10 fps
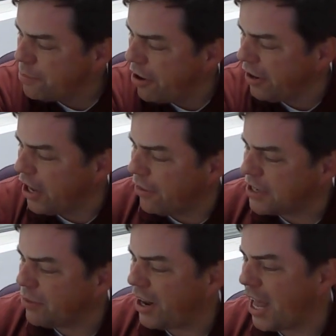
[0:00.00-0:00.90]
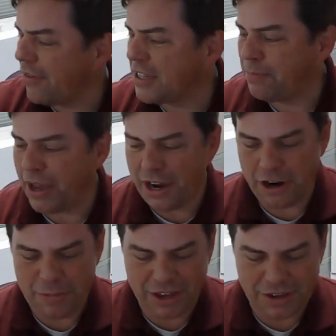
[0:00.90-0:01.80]
you probably always want to have a
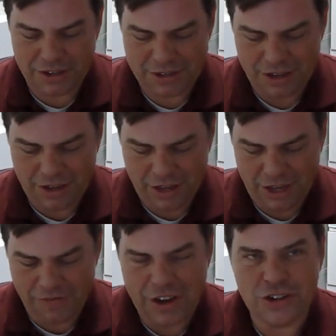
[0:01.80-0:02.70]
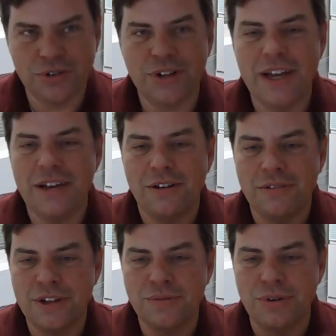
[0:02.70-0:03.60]
spare, because eventually
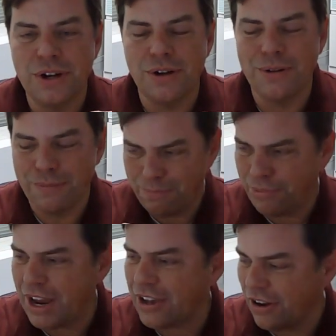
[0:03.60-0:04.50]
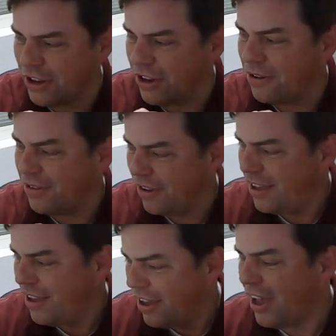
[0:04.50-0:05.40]
this will break on you
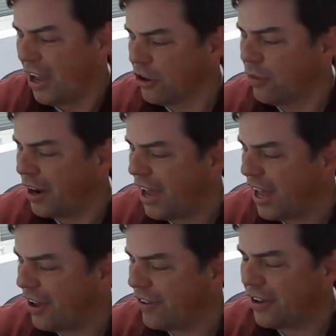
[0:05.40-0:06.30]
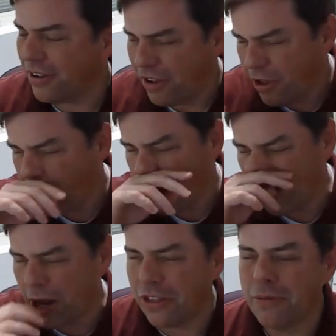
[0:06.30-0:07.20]
and you'll want to have
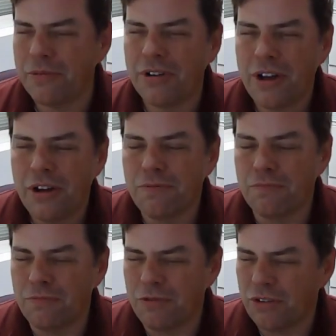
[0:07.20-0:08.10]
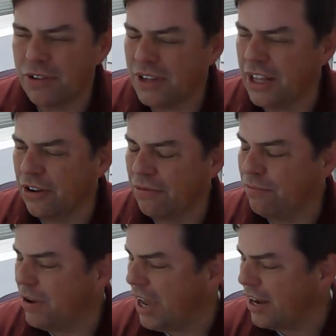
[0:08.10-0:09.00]
another
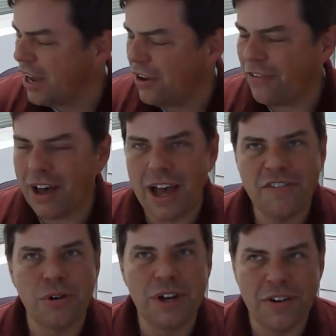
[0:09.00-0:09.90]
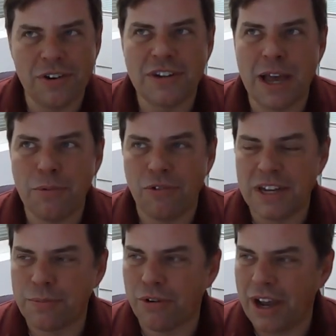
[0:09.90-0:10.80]
either N95 or a different type of
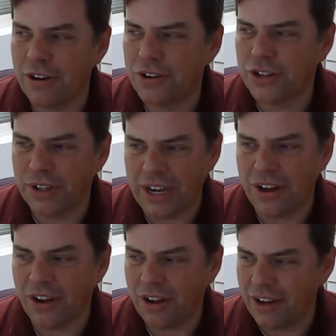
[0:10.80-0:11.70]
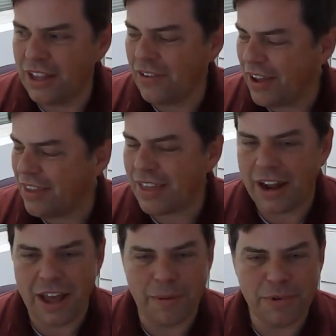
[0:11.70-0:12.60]
respirator to lean on in the event that
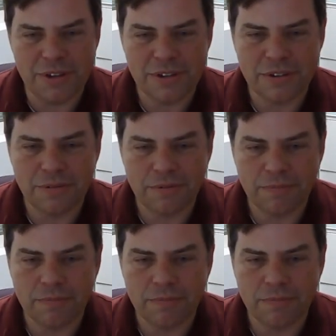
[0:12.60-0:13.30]
that happens.